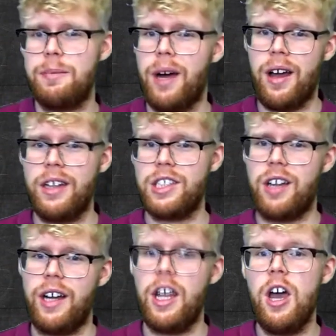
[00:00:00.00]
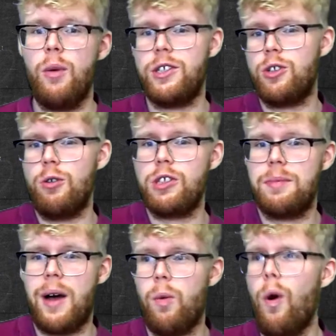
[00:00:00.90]
by Einstein which talks
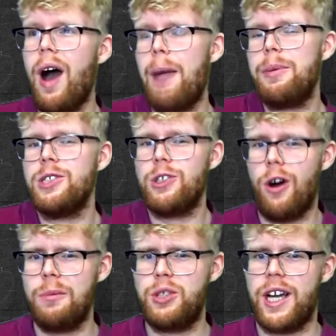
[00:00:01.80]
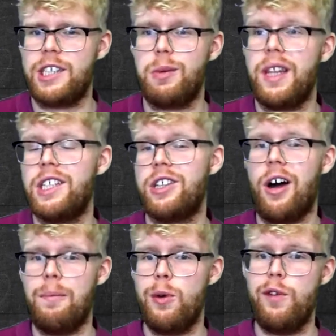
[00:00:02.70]
about what happens to objects when they start
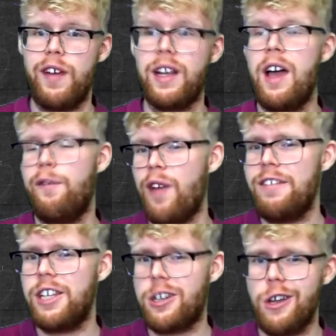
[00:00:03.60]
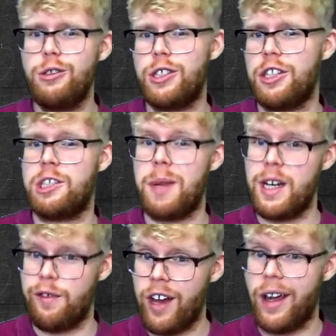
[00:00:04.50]
moving very close to the speed
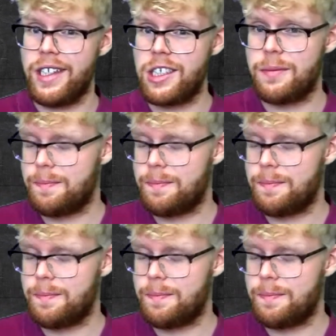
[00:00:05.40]
of light.